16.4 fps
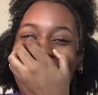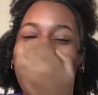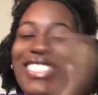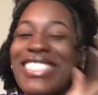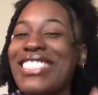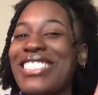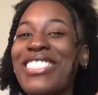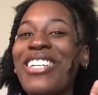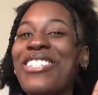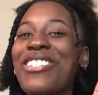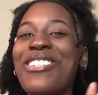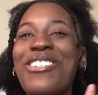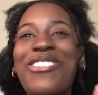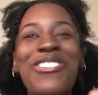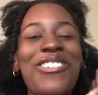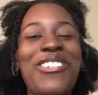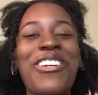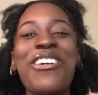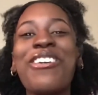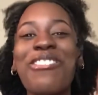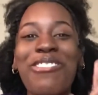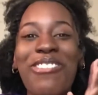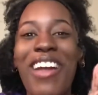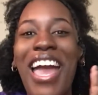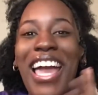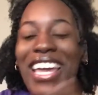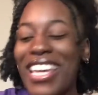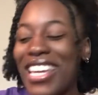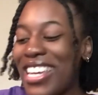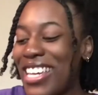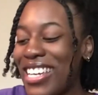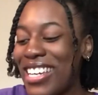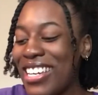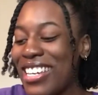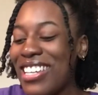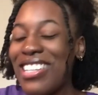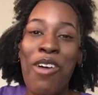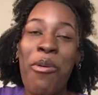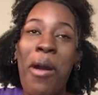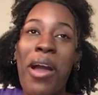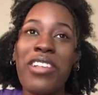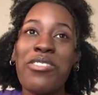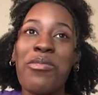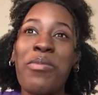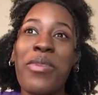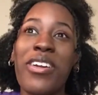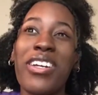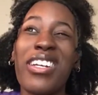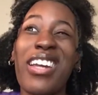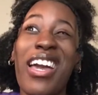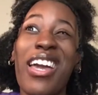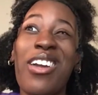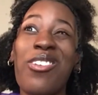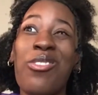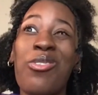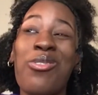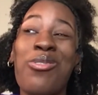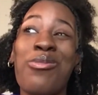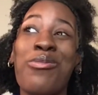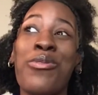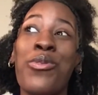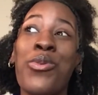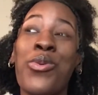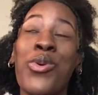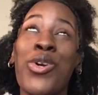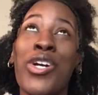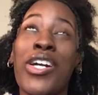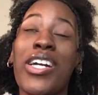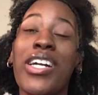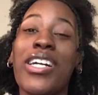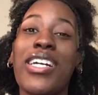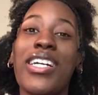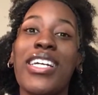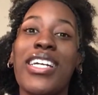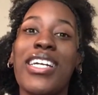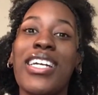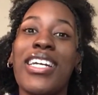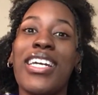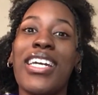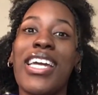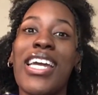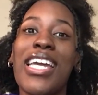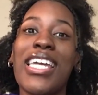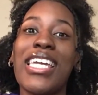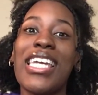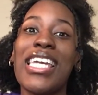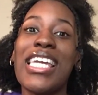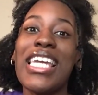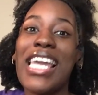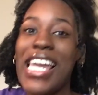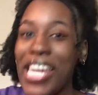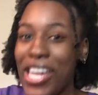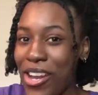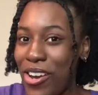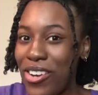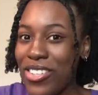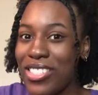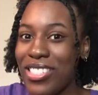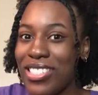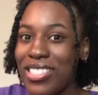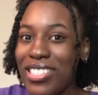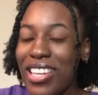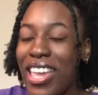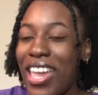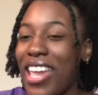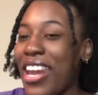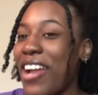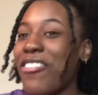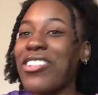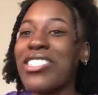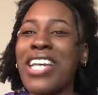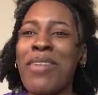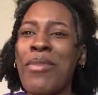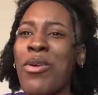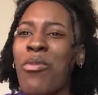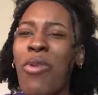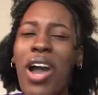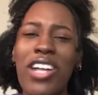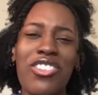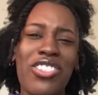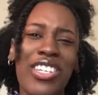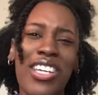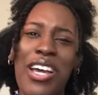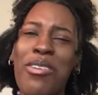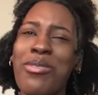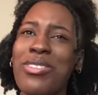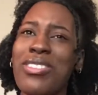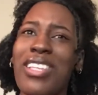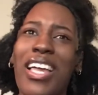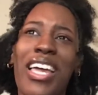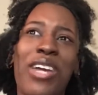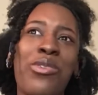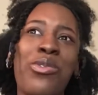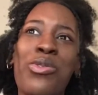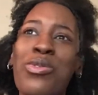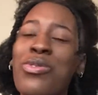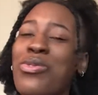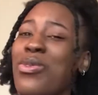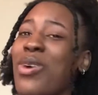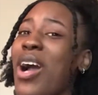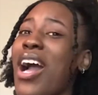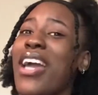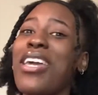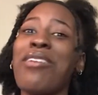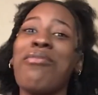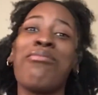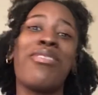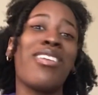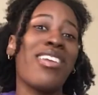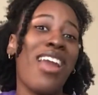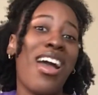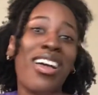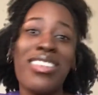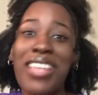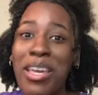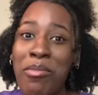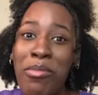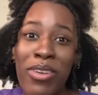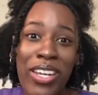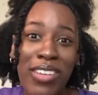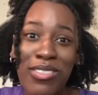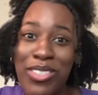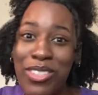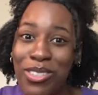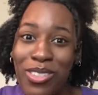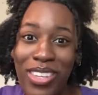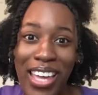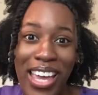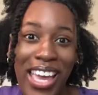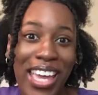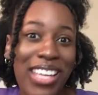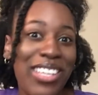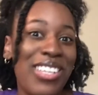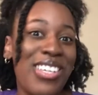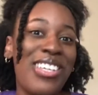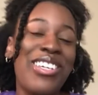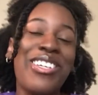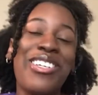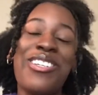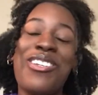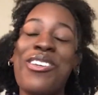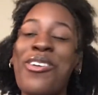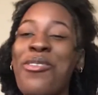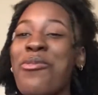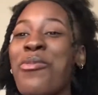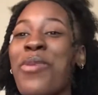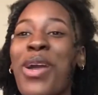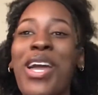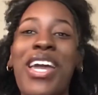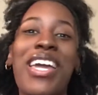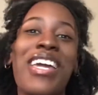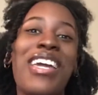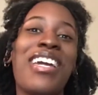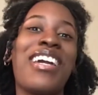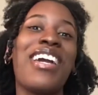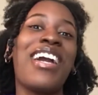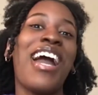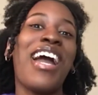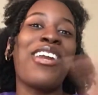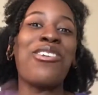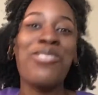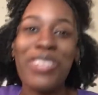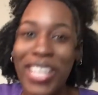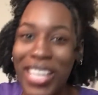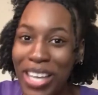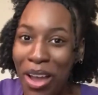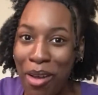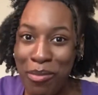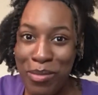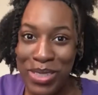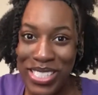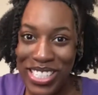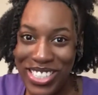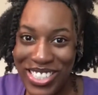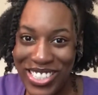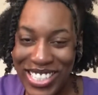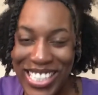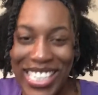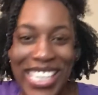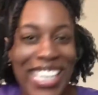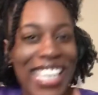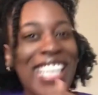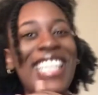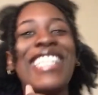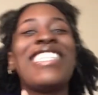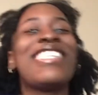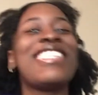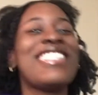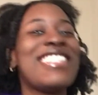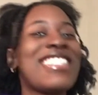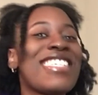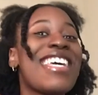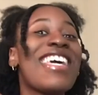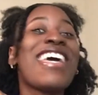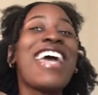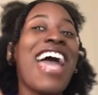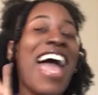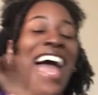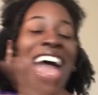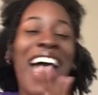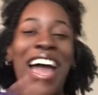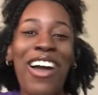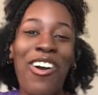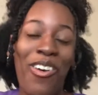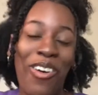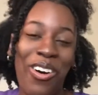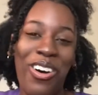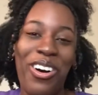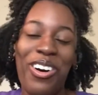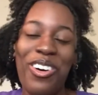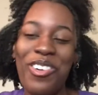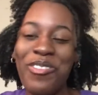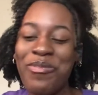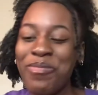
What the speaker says: I know, nerve-wracking. I watched American Idol for years, and every time I watched it, I was like, oof, I am not that brave to do that. No way. I don't like competition at all.